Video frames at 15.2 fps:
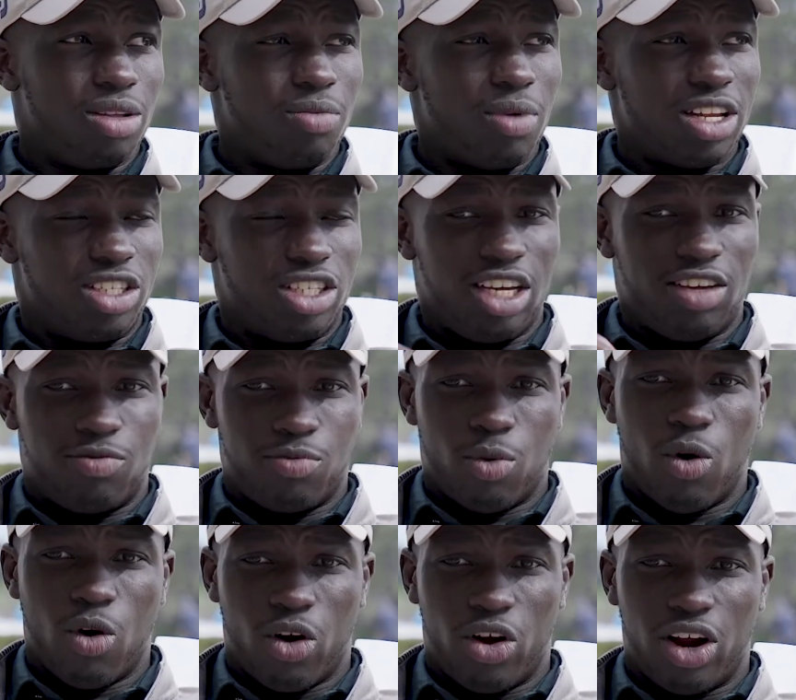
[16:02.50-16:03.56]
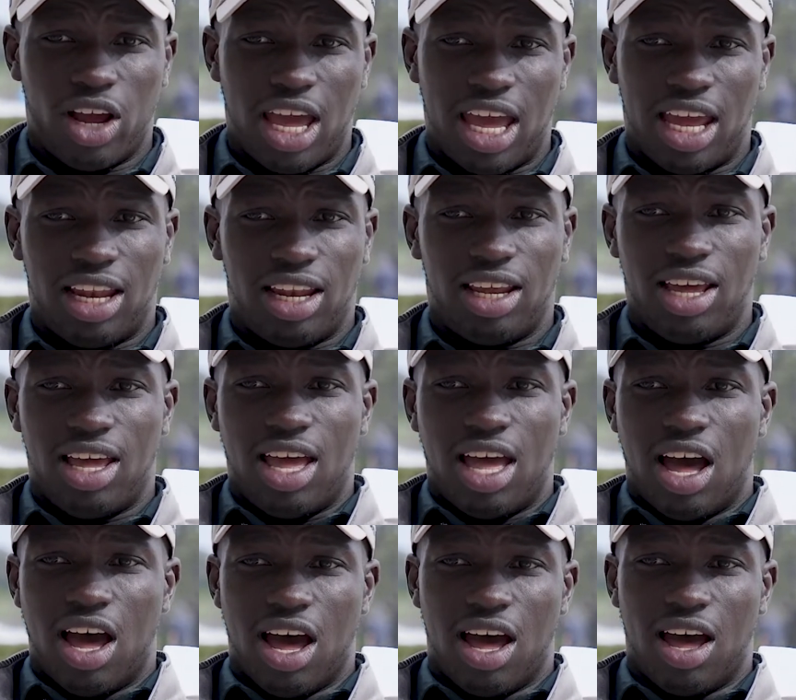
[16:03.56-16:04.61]
achieve more and
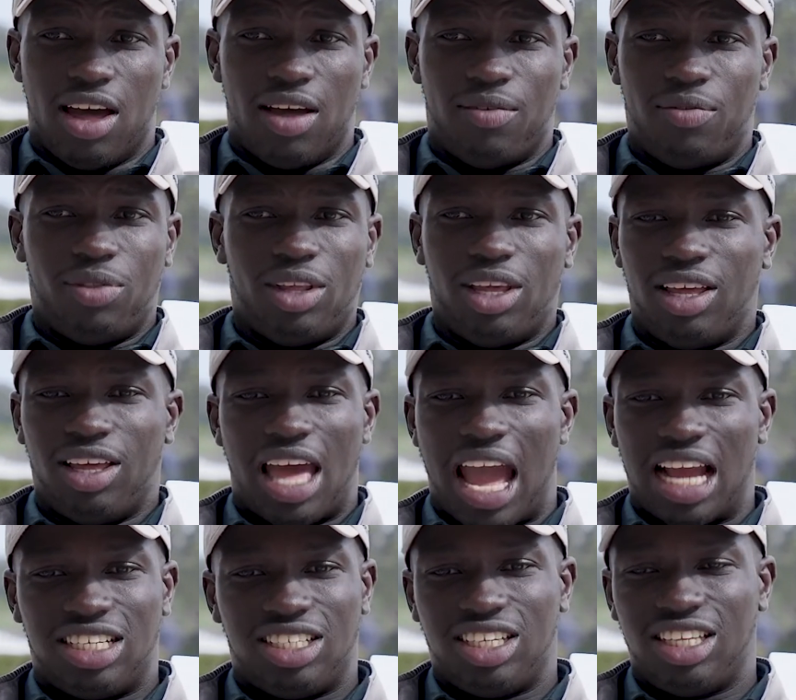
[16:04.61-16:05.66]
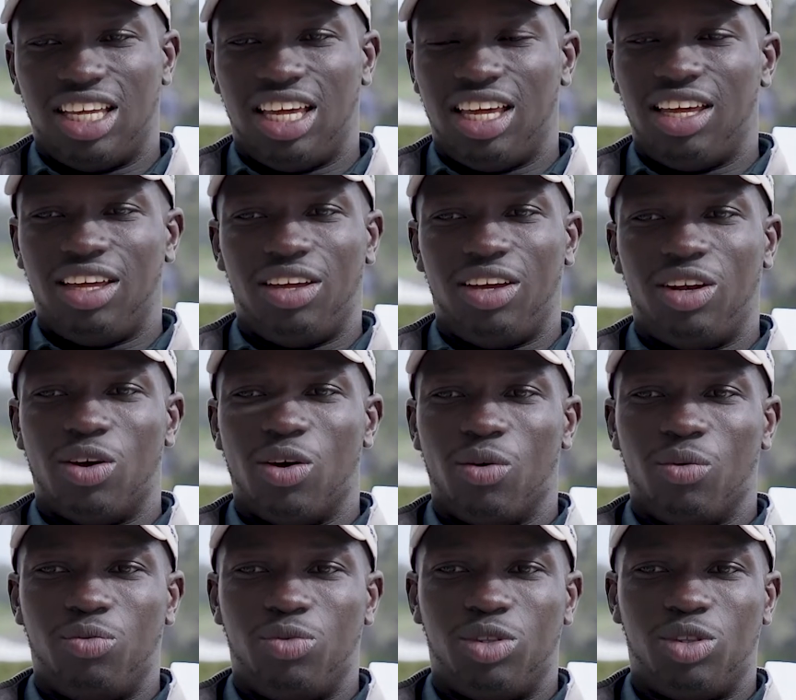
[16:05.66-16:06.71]
actually,
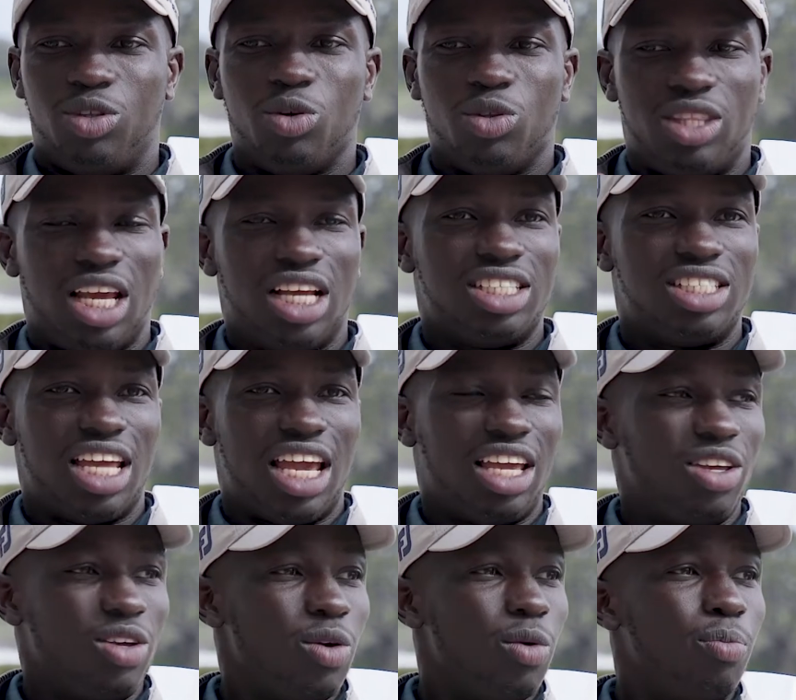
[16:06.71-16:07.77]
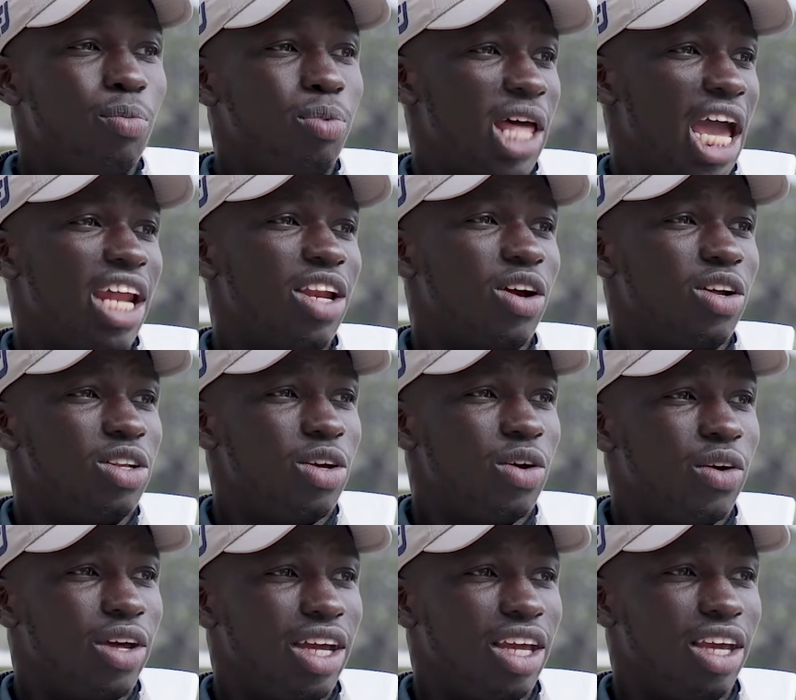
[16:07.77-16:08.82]
do things that you planned on
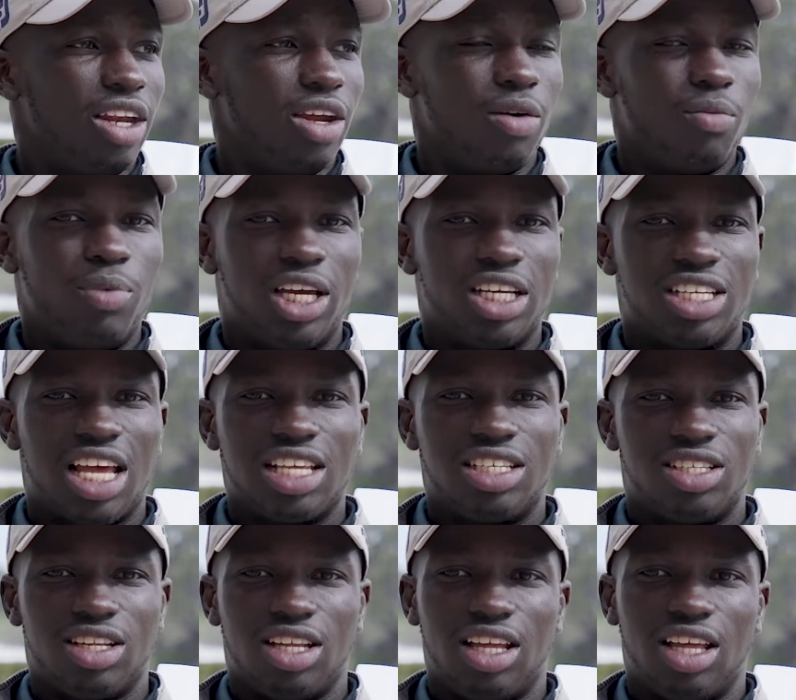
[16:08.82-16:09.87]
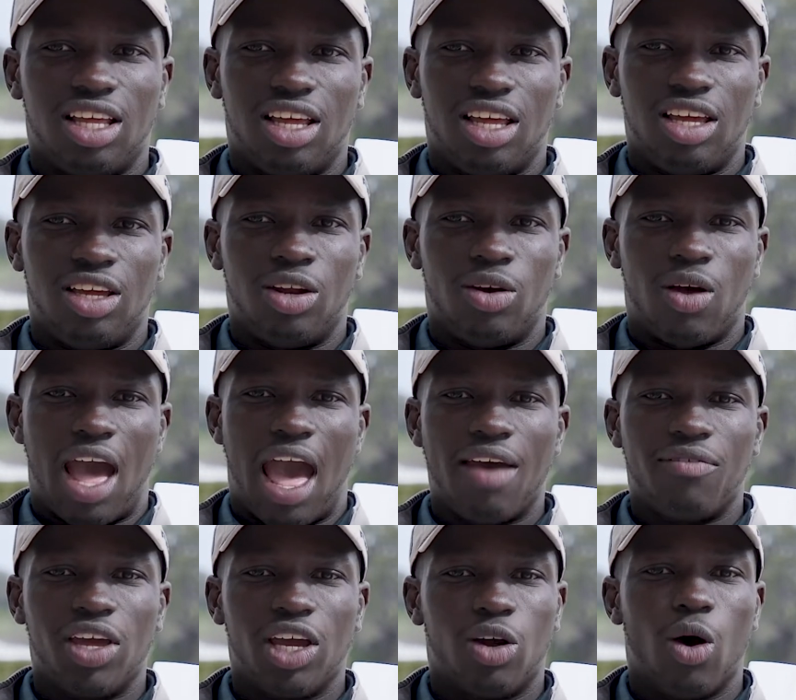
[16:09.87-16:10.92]
doing, because that's,
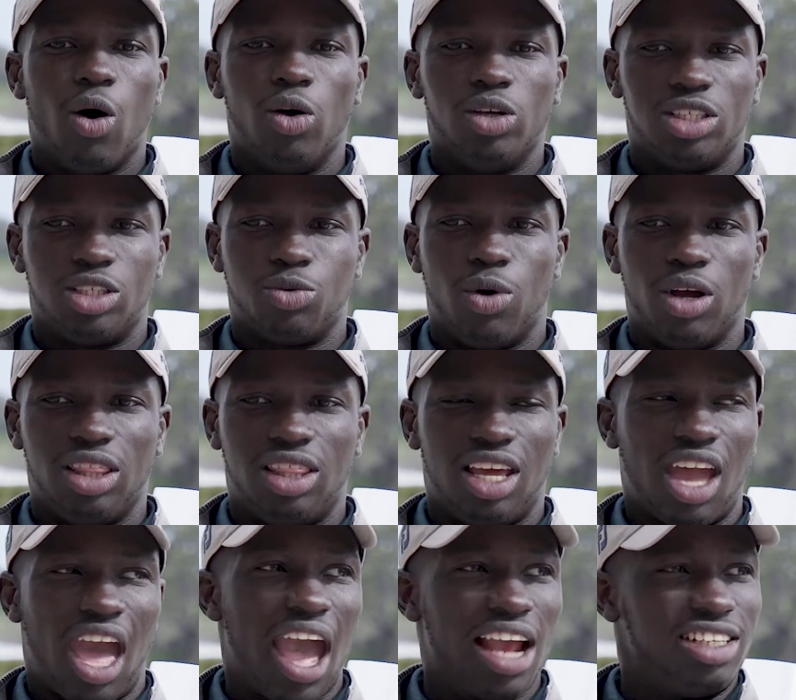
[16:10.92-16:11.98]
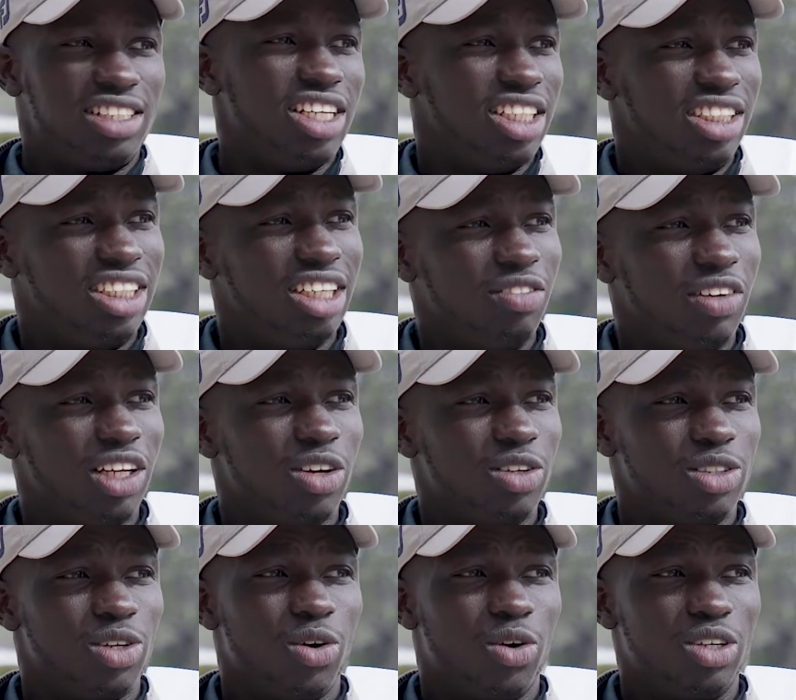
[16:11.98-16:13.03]
having goals is one thing. Actually achieving
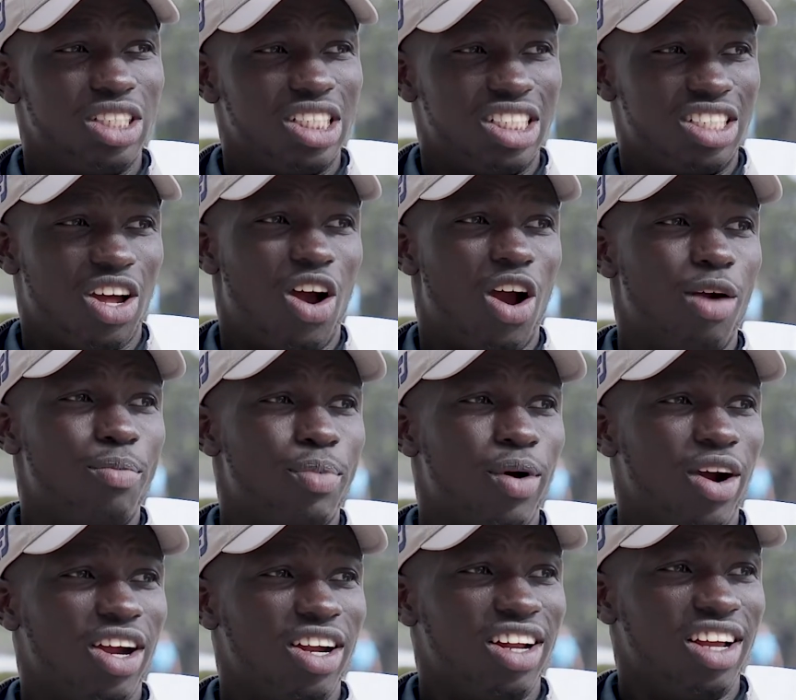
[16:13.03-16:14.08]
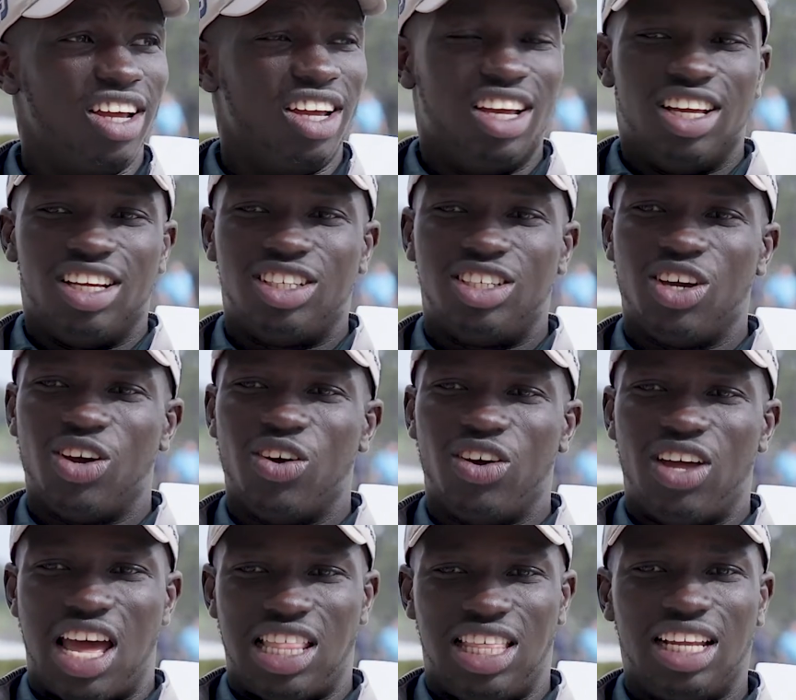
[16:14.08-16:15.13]
those goals is the hard part.
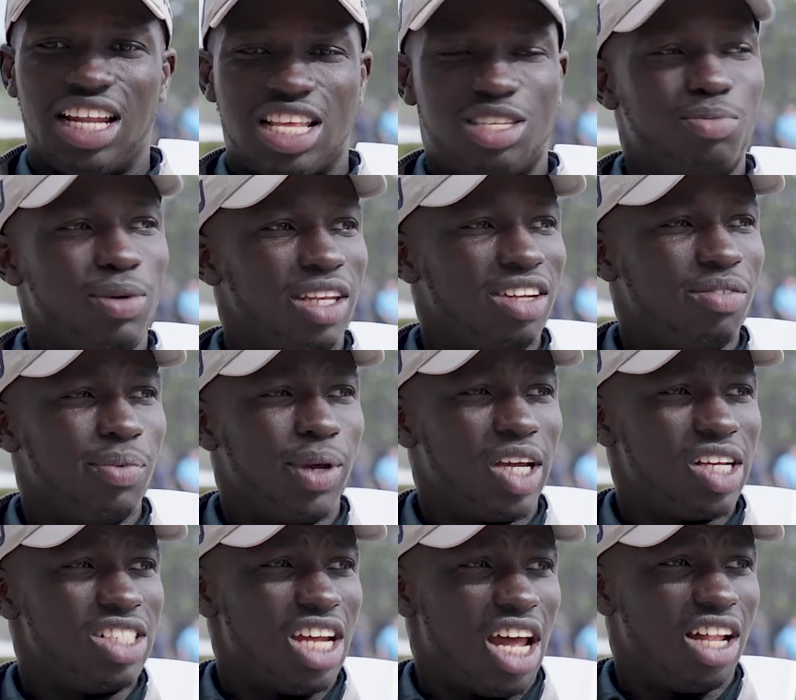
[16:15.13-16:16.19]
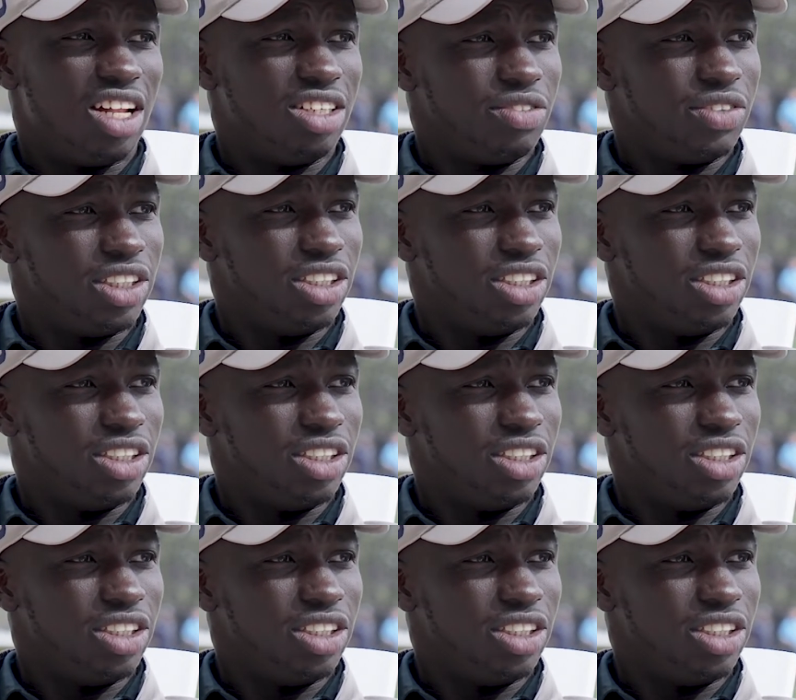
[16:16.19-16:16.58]
So I think that's been the biggest challenge for